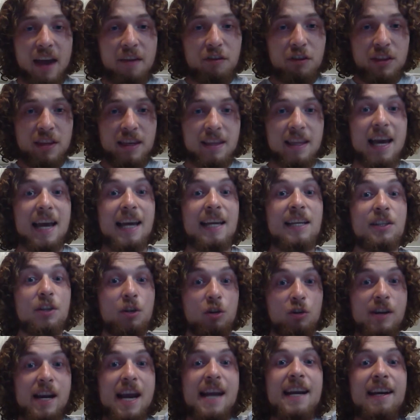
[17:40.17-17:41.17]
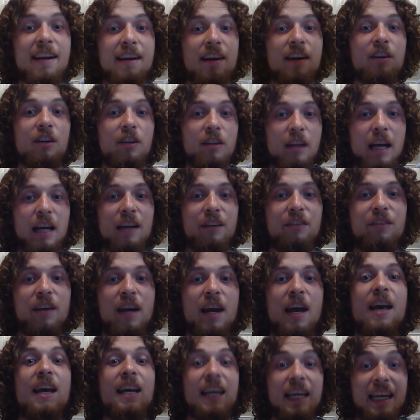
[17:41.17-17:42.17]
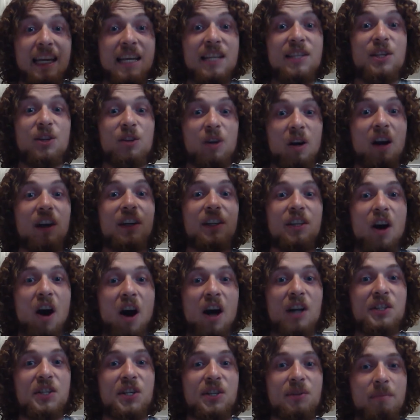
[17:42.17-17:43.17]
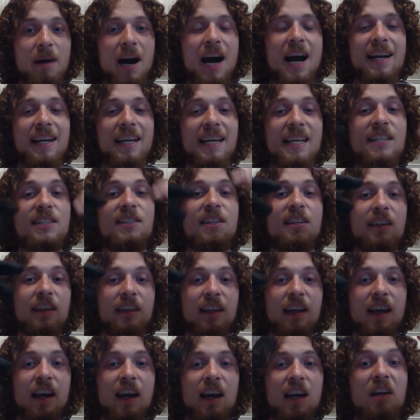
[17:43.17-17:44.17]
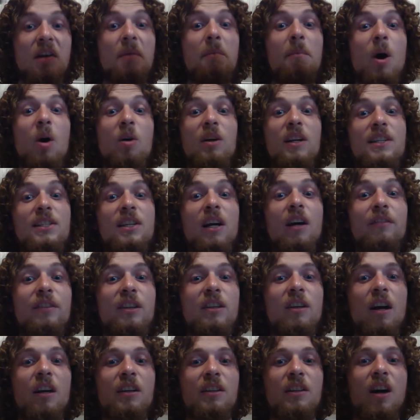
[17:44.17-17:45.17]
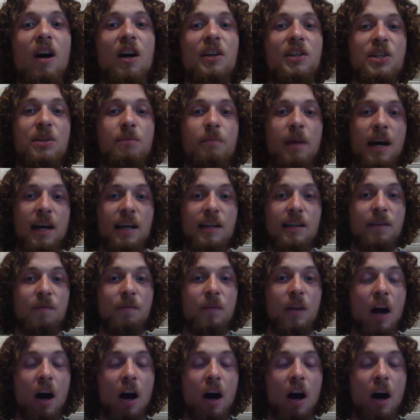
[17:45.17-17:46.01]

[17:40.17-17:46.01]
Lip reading: Everything that is created in your life is your unconscious mind, is the components of your unconscious mind.